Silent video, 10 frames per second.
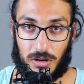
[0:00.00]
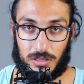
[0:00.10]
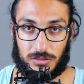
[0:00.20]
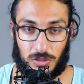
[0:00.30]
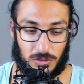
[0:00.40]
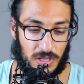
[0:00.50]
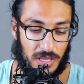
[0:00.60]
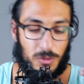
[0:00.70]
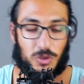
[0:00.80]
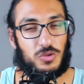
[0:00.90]
I don't know,
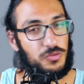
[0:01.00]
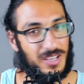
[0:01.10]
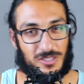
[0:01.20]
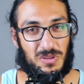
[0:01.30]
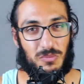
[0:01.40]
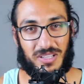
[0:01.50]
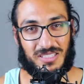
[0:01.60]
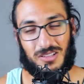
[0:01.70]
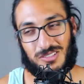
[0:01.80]
it was too fast to be a breakdown.